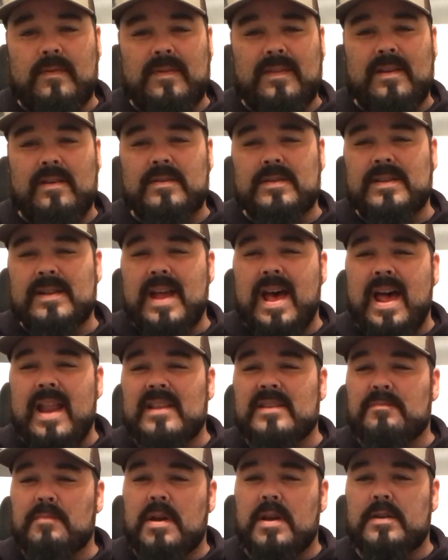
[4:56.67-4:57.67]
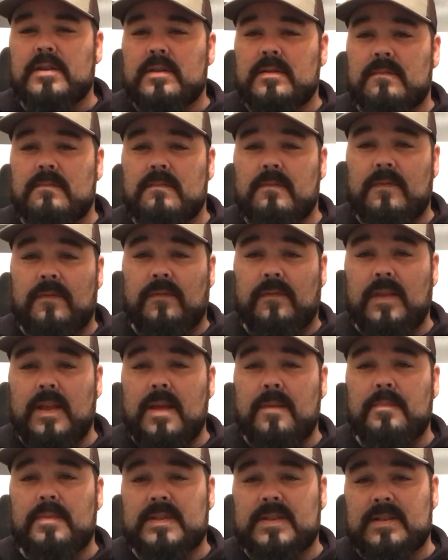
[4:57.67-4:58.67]
There's not as much
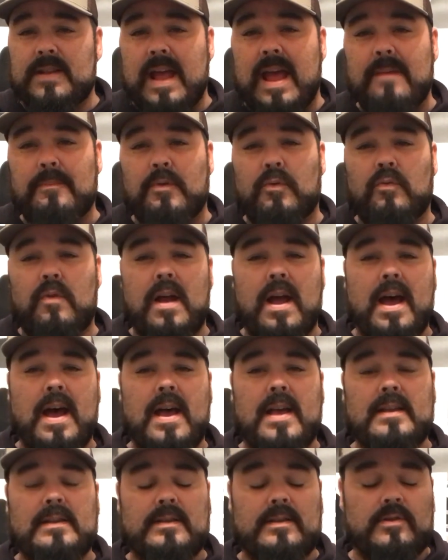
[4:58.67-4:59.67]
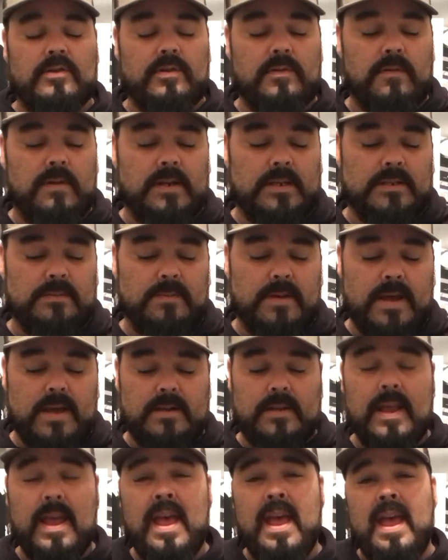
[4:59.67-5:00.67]
flip, snap, or rise as you would
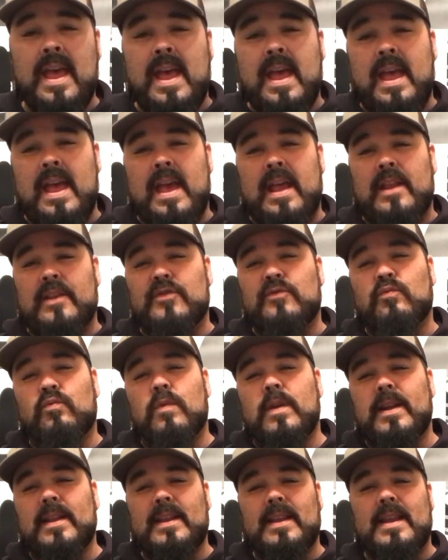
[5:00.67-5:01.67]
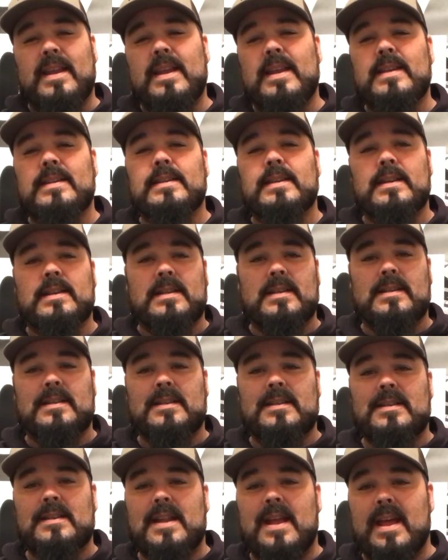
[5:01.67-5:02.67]
expect, and it's really easy to
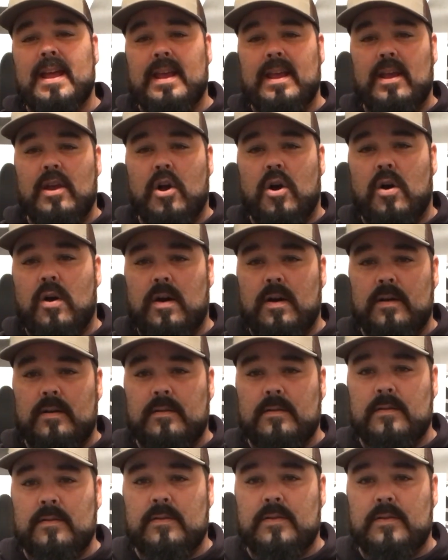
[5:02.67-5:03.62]
stay on